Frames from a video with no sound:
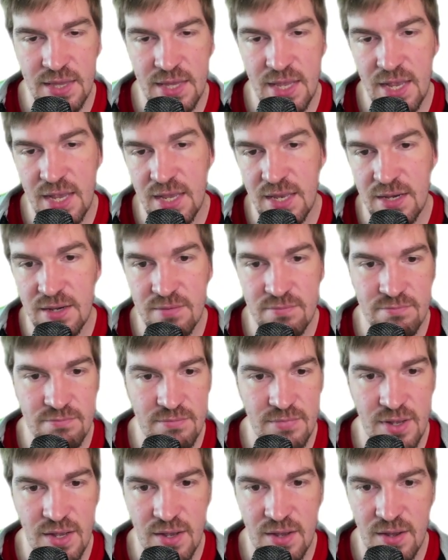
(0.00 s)
And
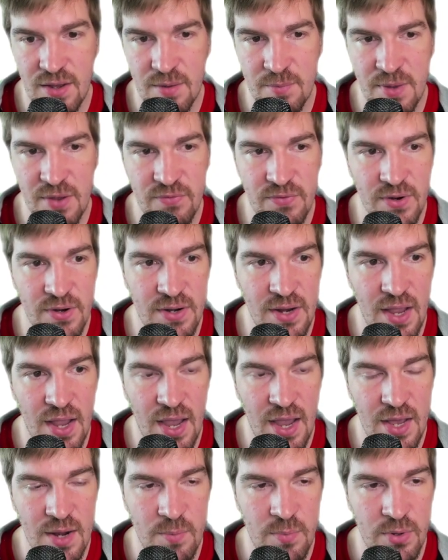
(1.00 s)
then I figured
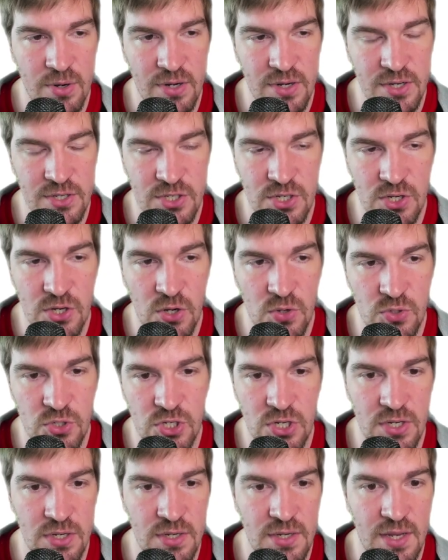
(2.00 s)
out how to put it into
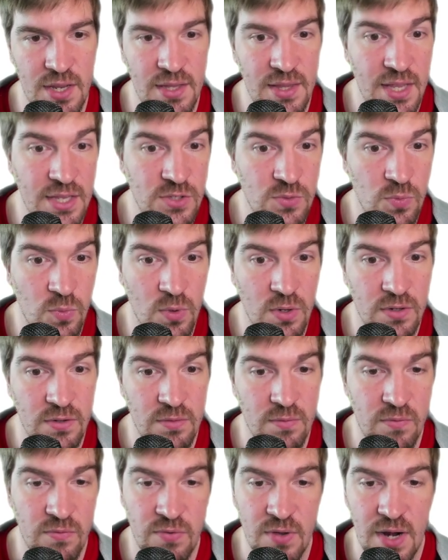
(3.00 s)
Notion, and that's
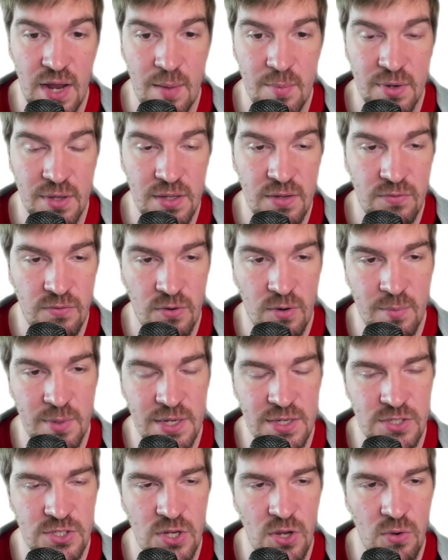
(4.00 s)
worked phenomenally for
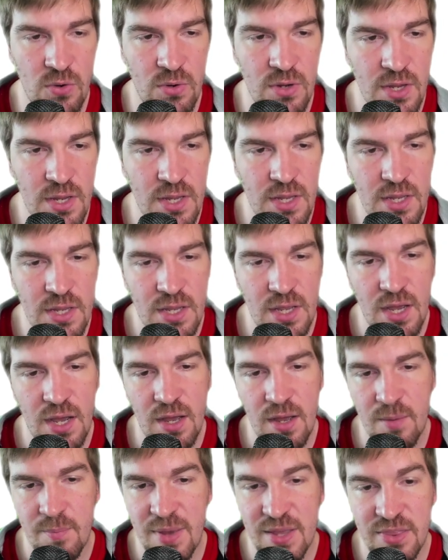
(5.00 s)
me. So
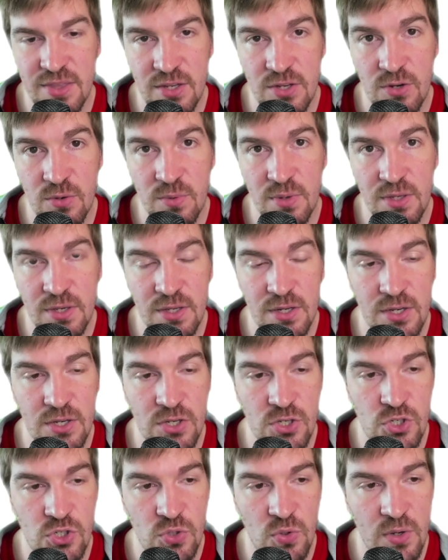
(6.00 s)
I think you're really going
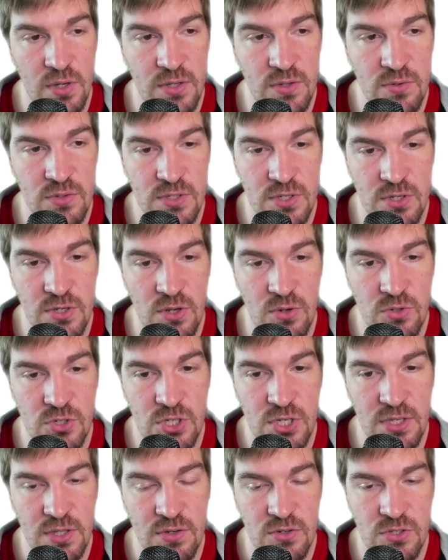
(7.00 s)
to enjoy using
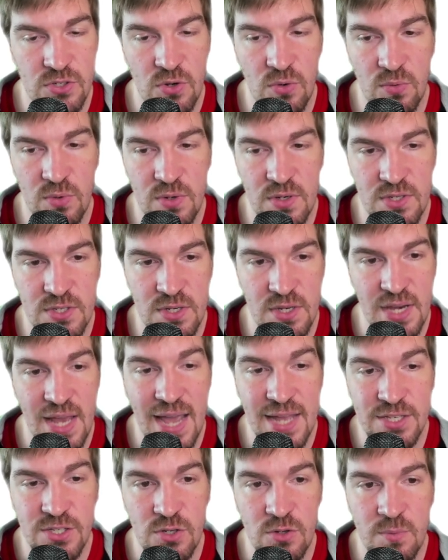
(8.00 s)
Notion. There's no reason
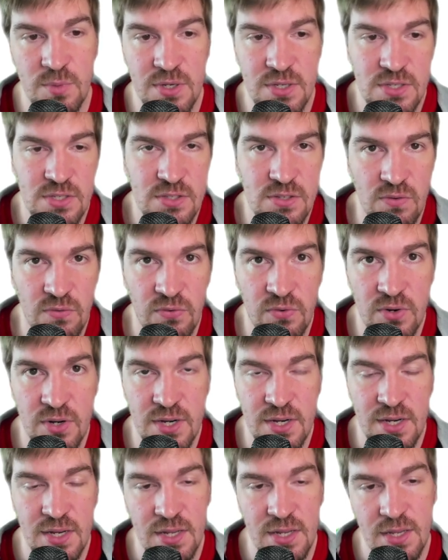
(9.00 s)
not to, because it's a
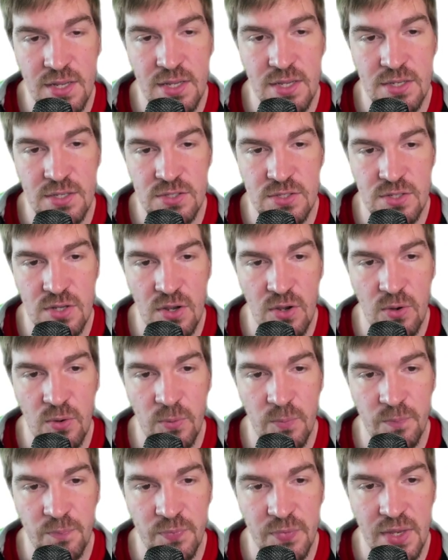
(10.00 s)
free.
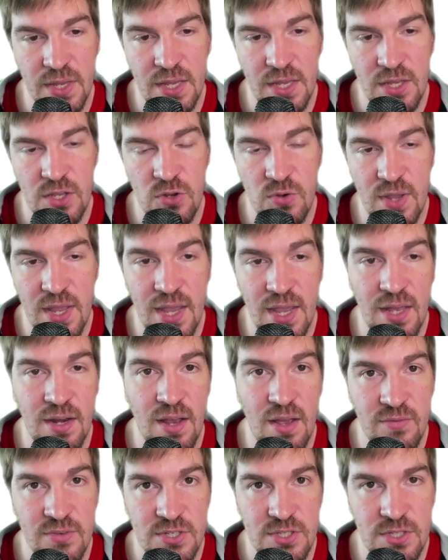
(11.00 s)
So you
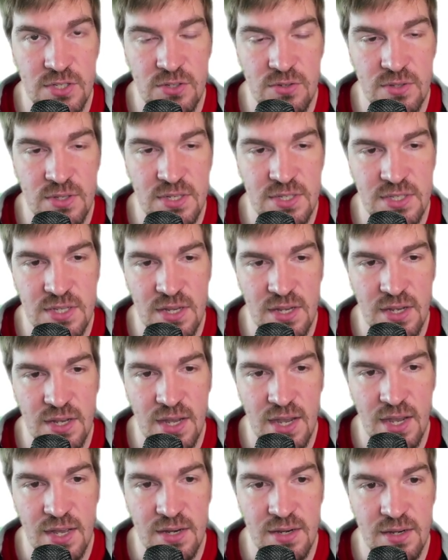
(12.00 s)
can obviously do this
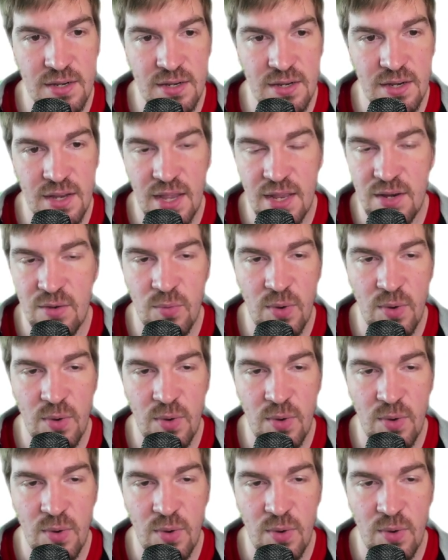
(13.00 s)
on